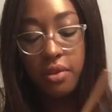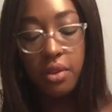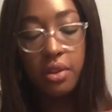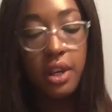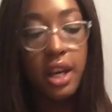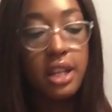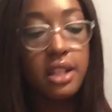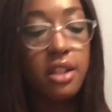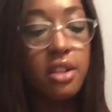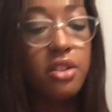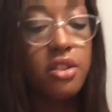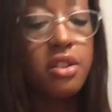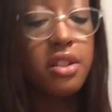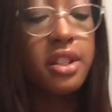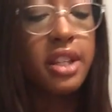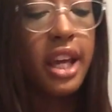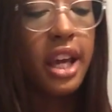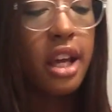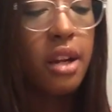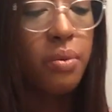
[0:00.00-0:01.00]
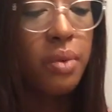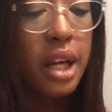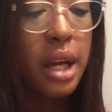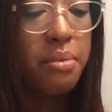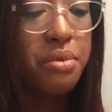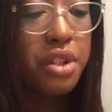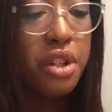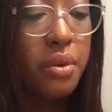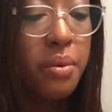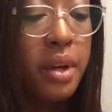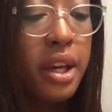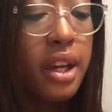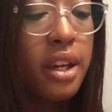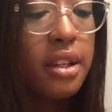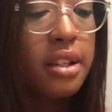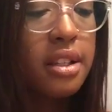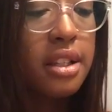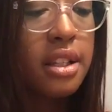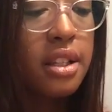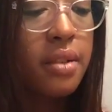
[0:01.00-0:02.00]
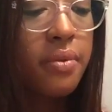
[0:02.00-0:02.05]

You guys understand what I'm doing.